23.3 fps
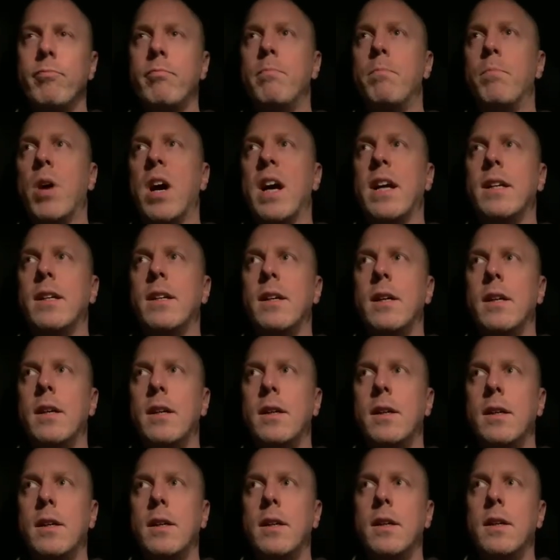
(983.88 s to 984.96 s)
But
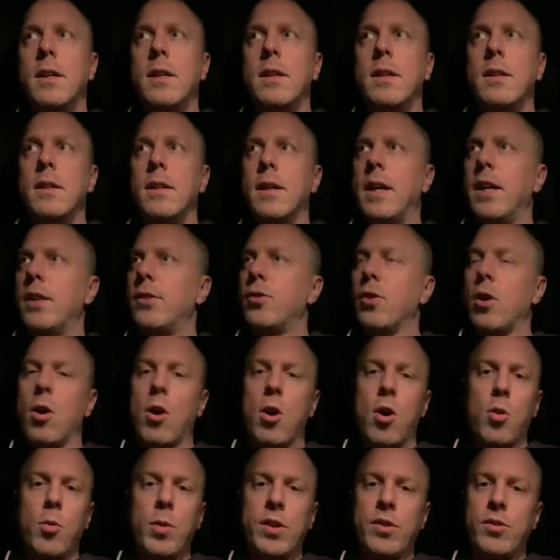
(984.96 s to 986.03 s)
it's
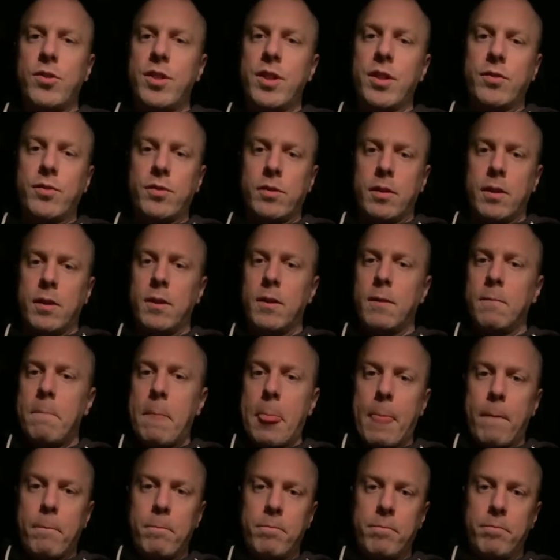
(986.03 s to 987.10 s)
always just
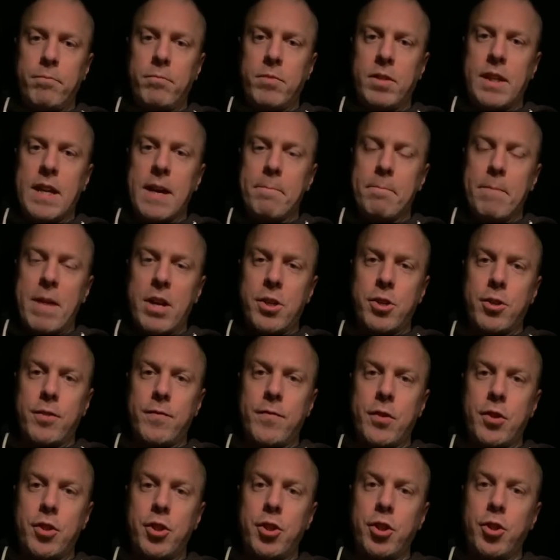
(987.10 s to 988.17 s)
get measured
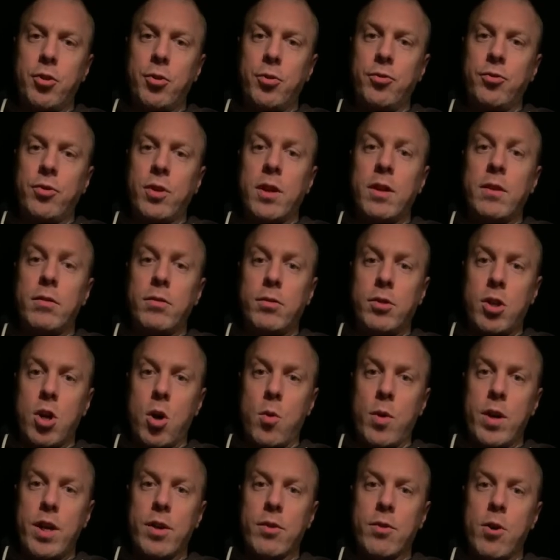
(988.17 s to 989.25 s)
for shoes,
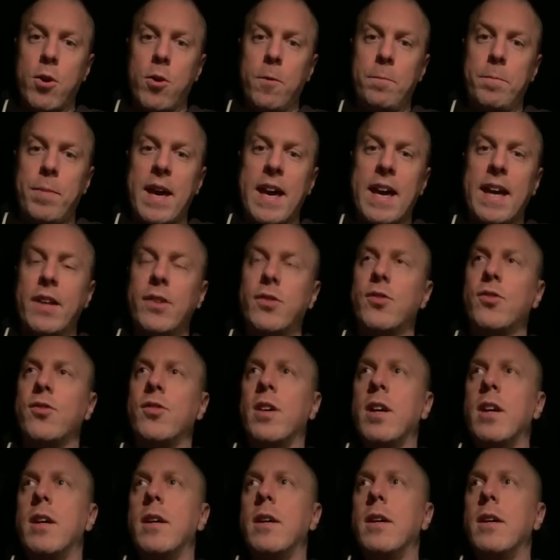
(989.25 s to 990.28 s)
go at your own pace,